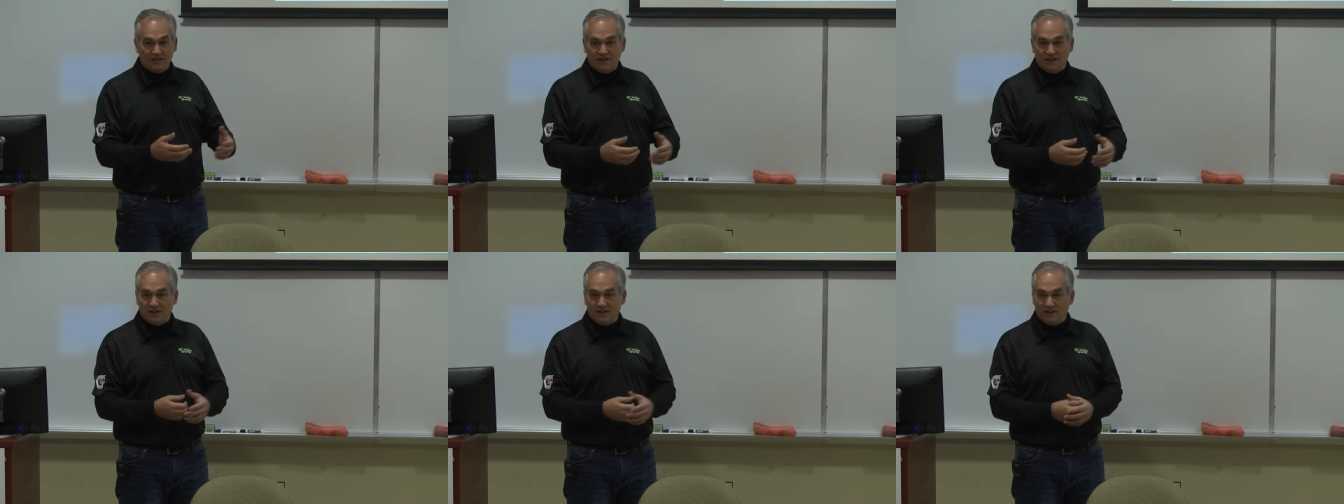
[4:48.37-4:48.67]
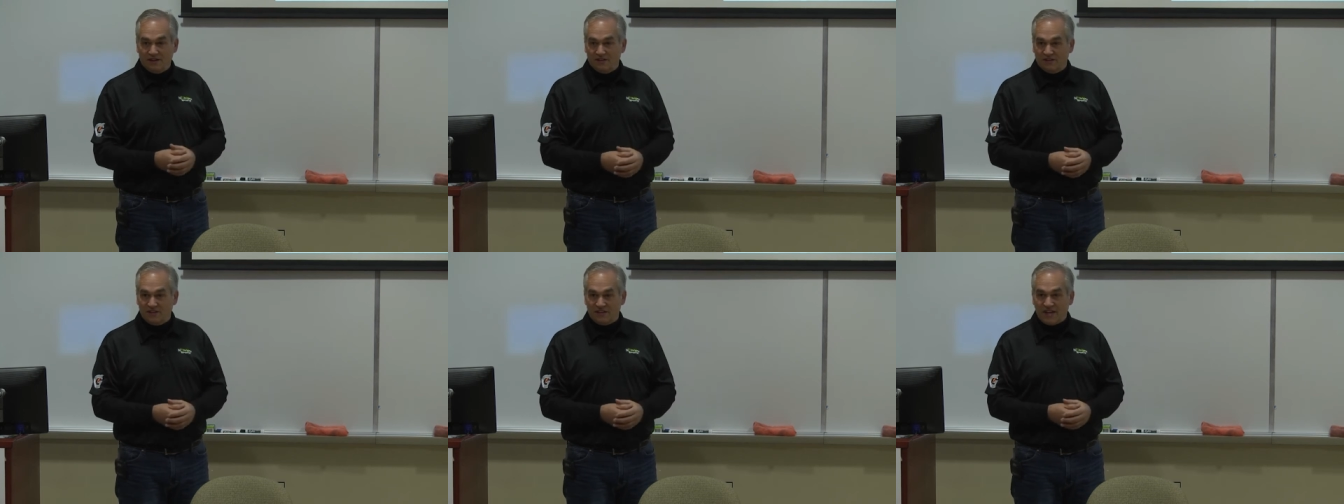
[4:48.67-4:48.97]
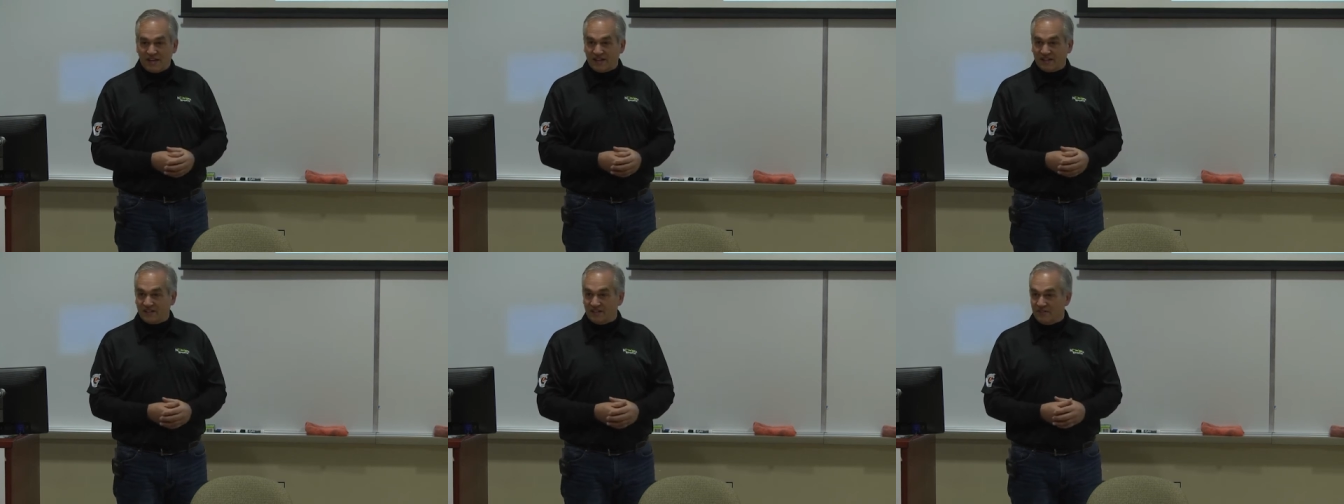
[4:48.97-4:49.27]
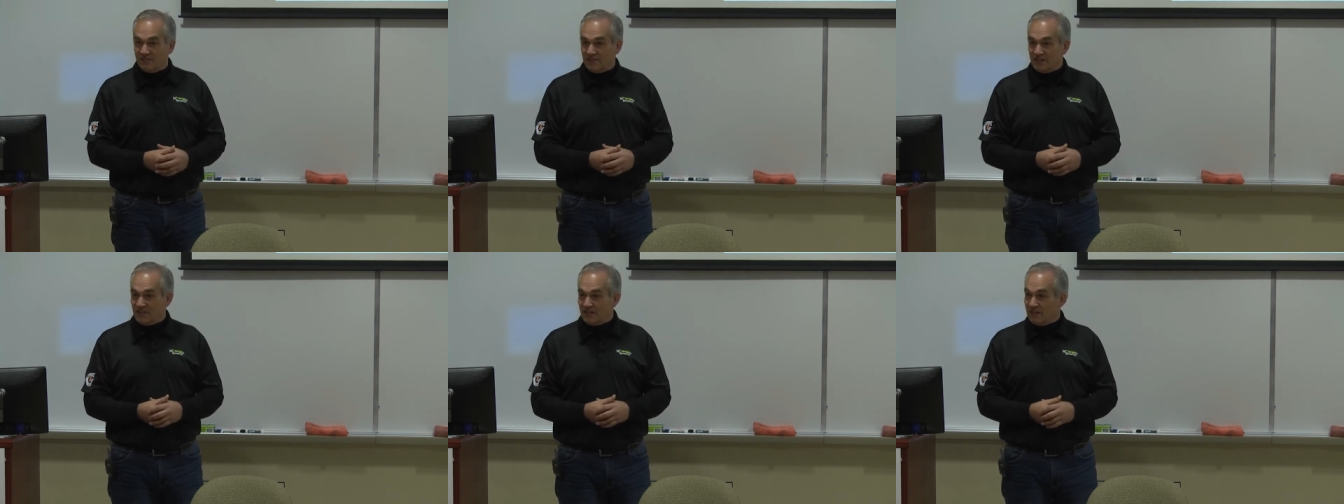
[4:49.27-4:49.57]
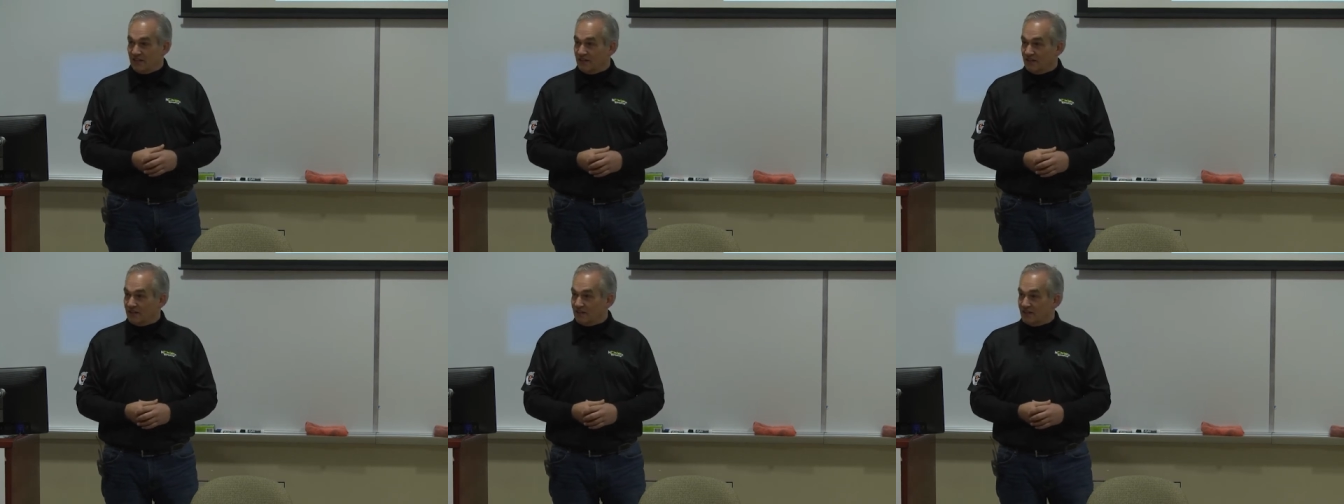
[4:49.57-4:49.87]
uh, the
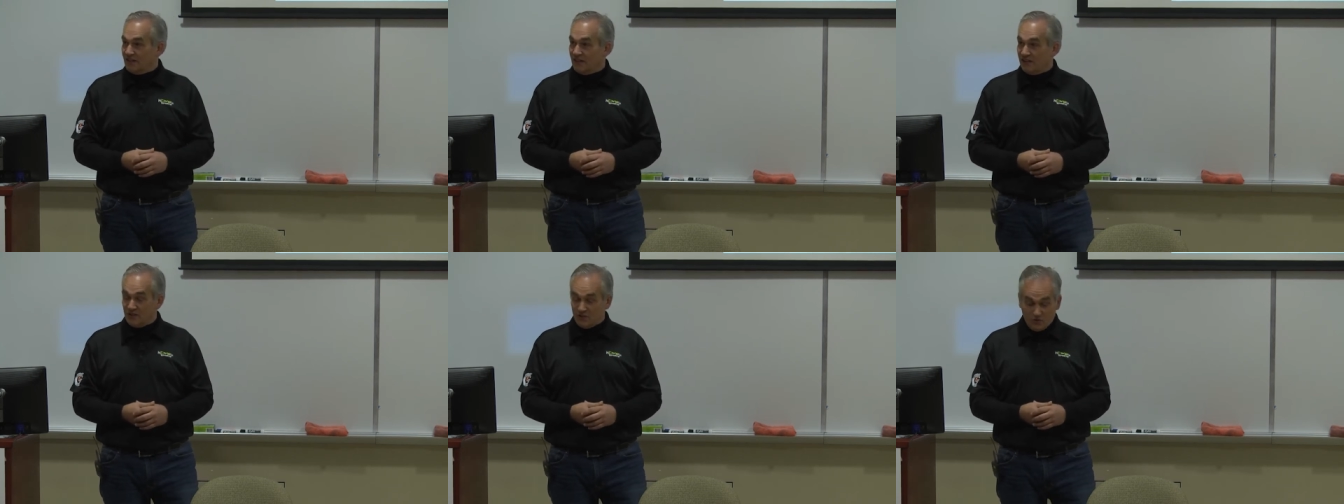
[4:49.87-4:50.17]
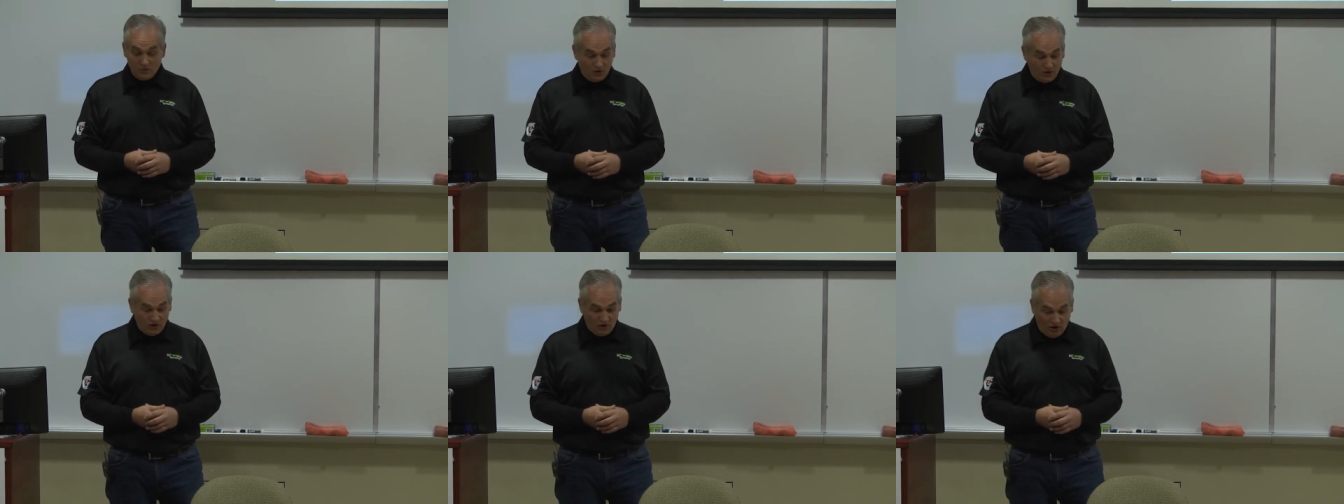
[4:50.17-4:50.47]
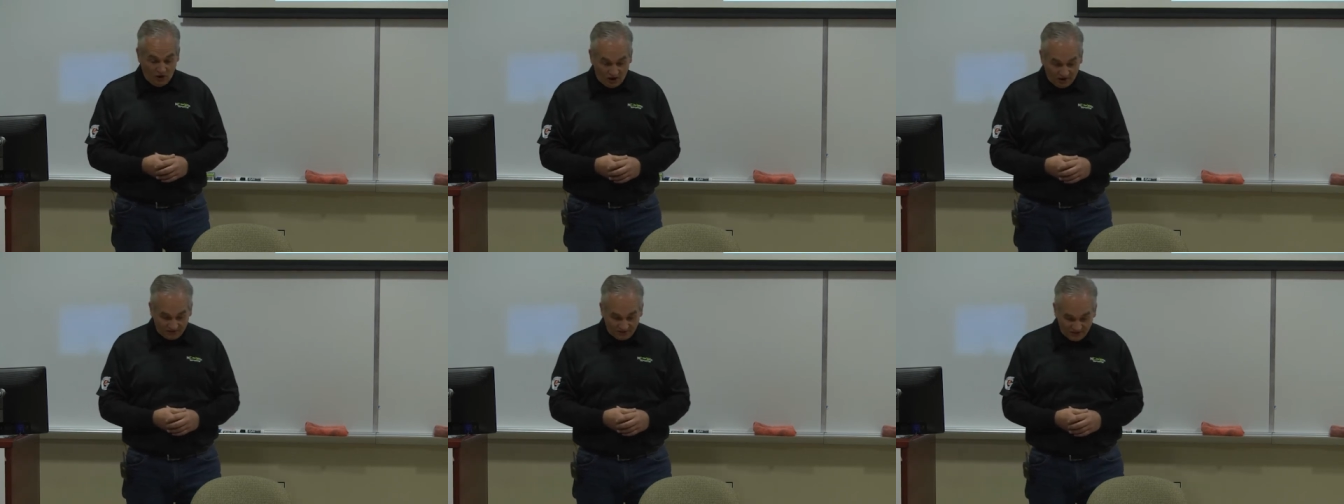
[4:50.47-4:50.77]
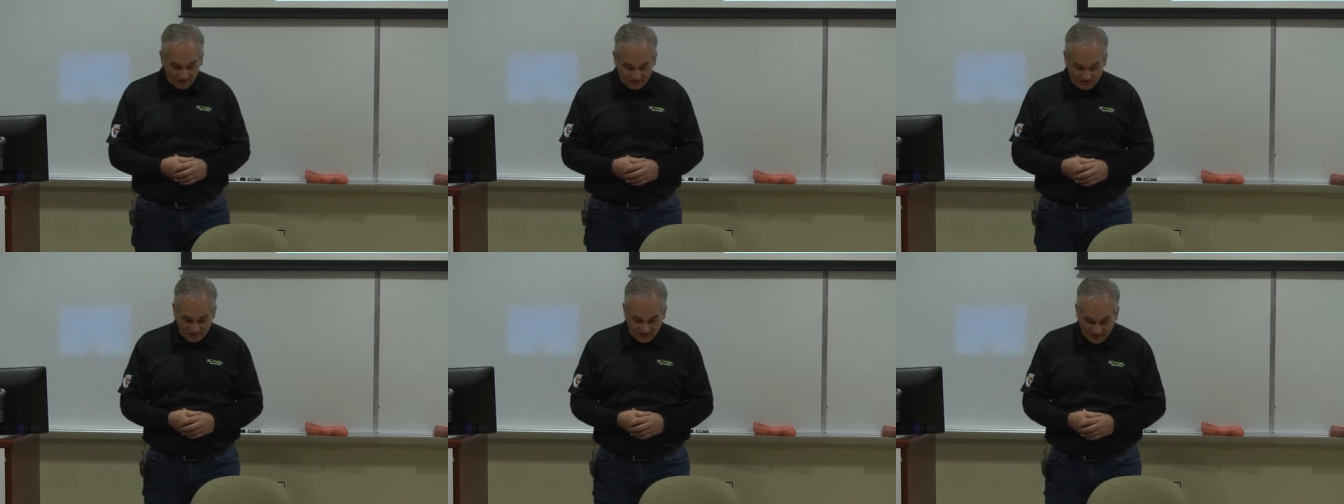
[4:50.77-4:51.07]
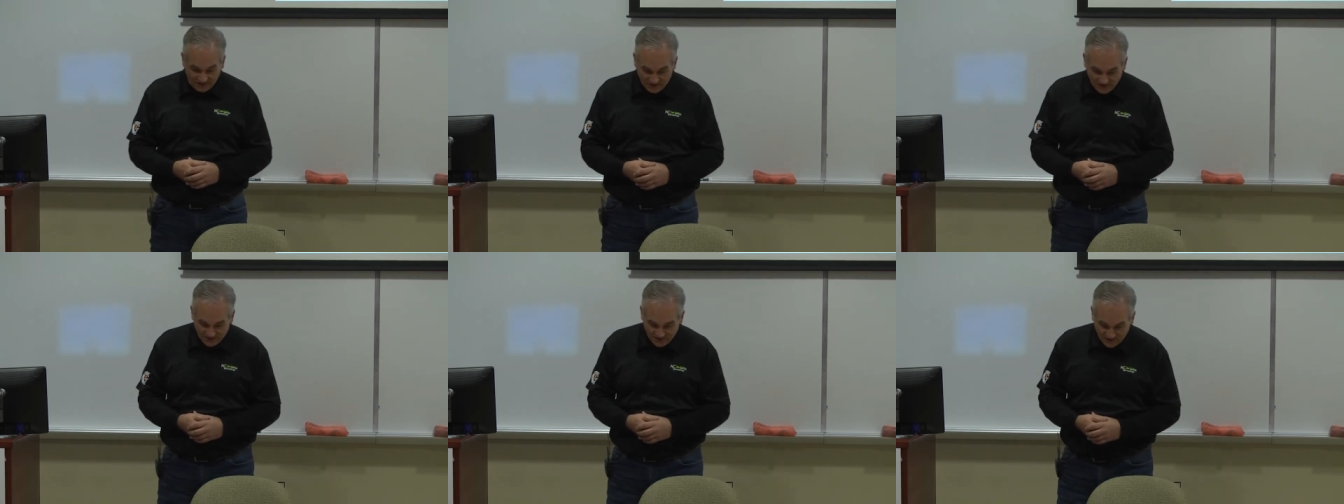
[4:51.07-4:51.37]
negativity that you will often
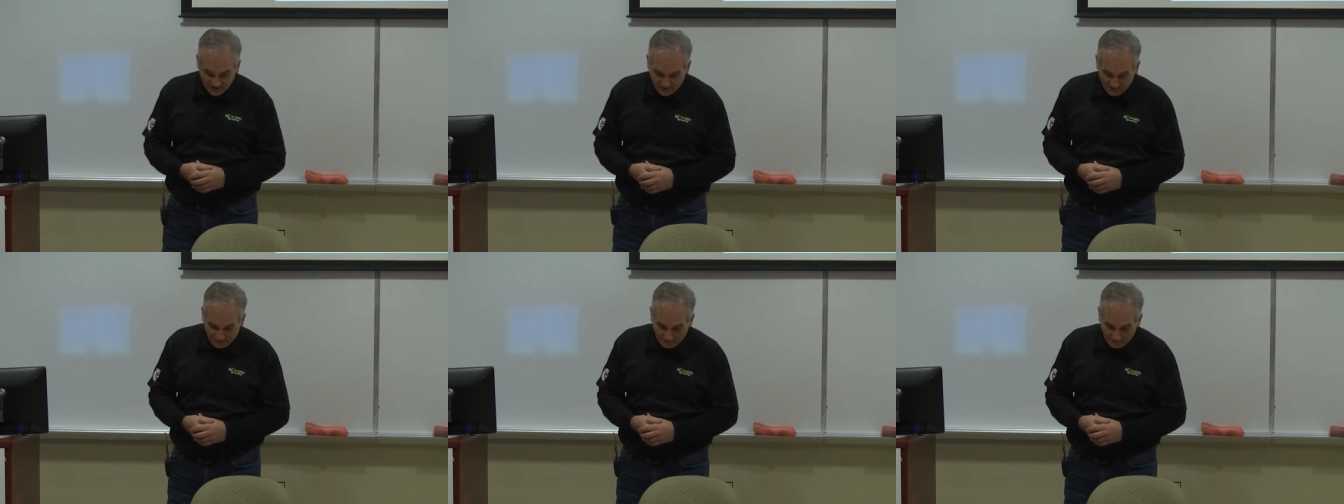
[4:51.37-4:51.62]
face,